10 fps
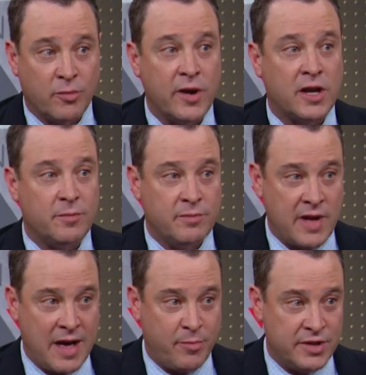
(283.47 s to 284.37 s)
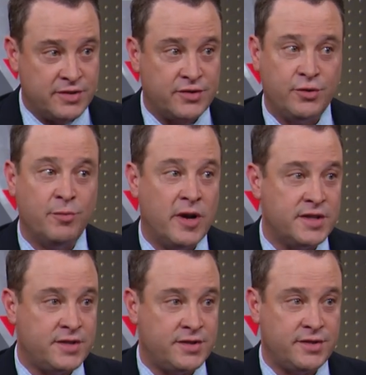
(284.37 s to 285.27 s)
breakup happens two
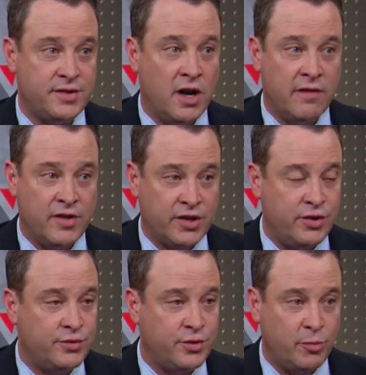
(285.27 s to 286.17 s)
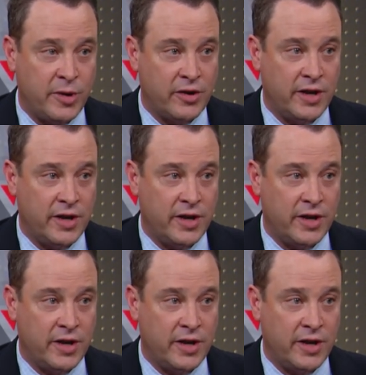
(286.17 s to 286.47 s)
months of right. the Q2 period.